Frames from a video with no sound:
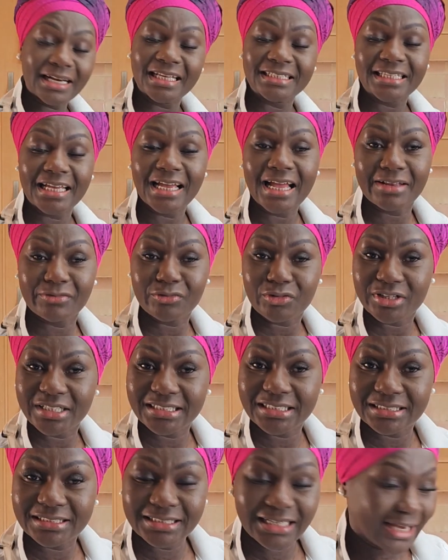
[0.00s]
at
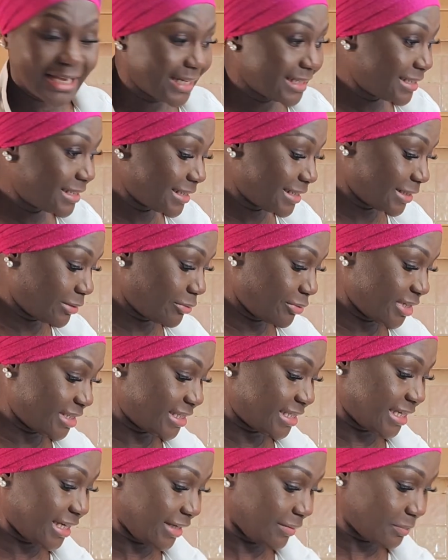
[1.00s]
180 degrees
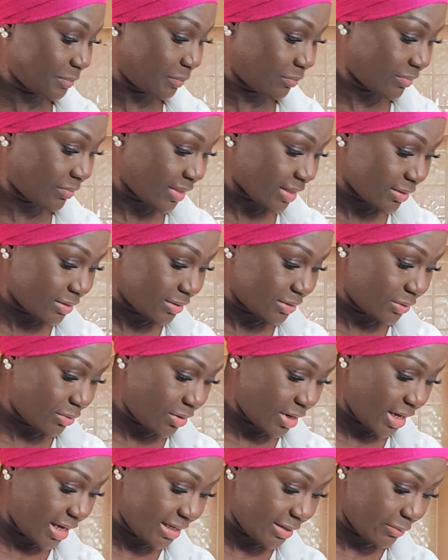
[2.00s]
C. So
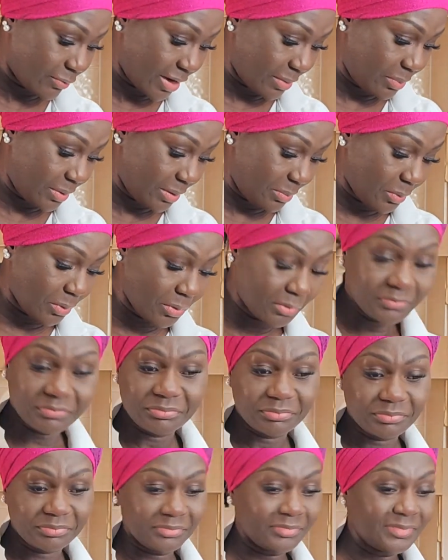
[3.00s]
anyway, people,
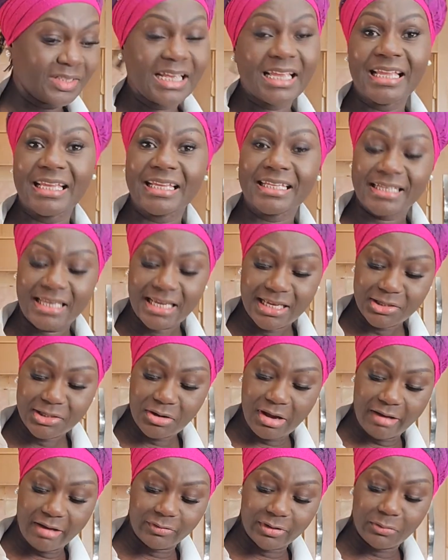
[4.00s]
there you
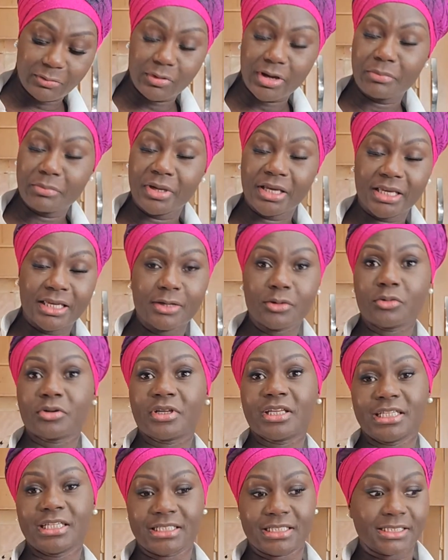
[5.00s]
have it. We're making
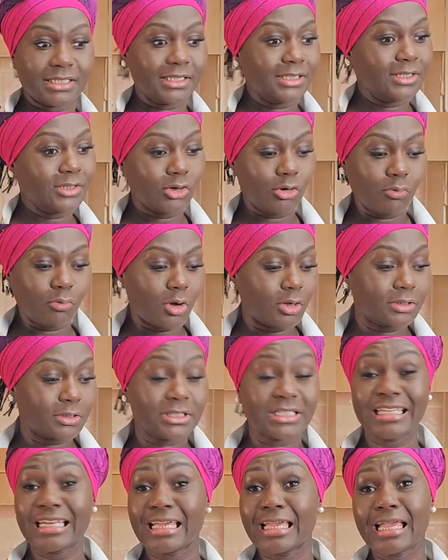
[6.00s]
cookies. You know what?
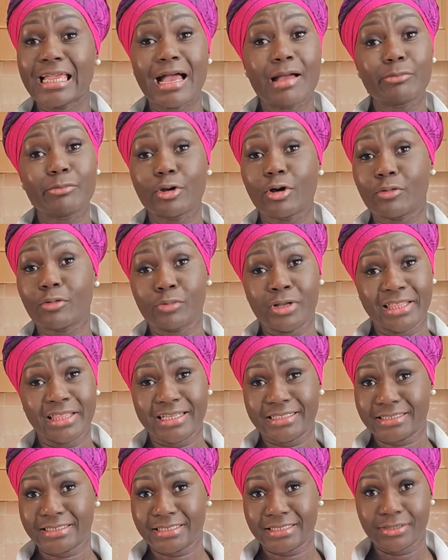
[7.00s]
Today I'm not with
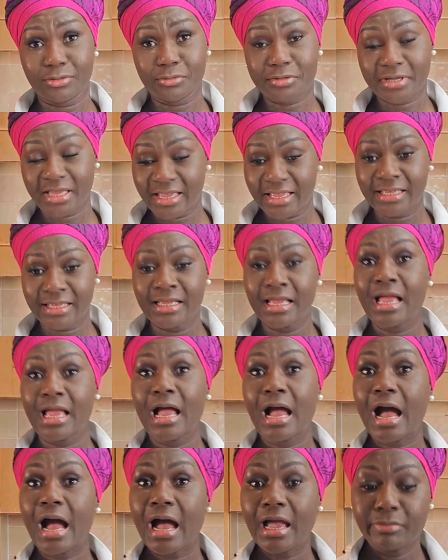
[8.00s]
it. Okay?
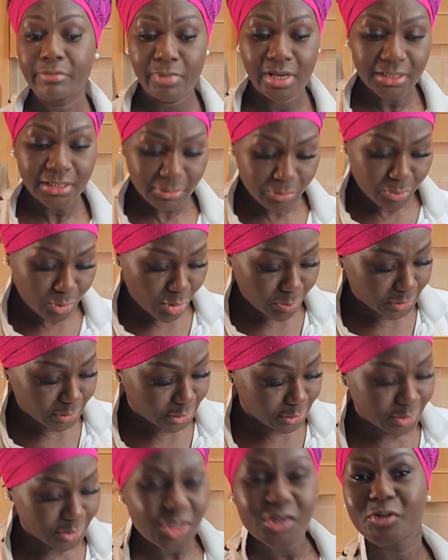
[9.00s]
I made the promise
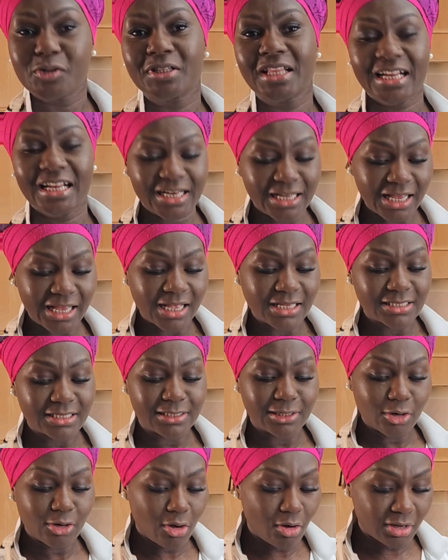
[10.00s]
to you that as
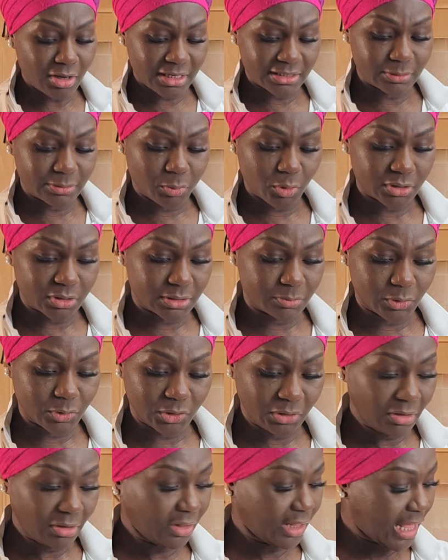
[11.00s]
long as
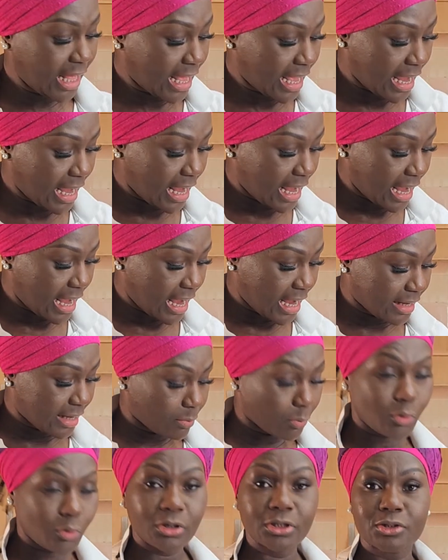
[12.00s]
possible, I
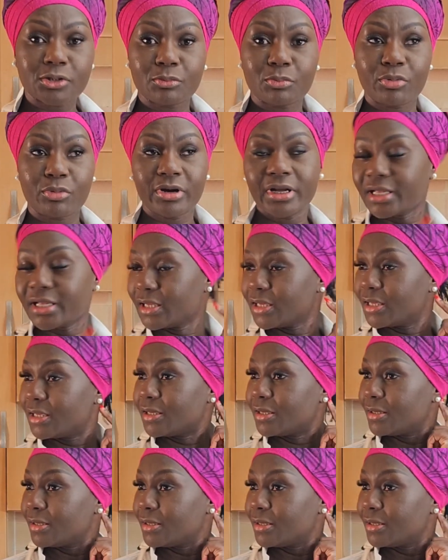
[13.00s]
am going to bring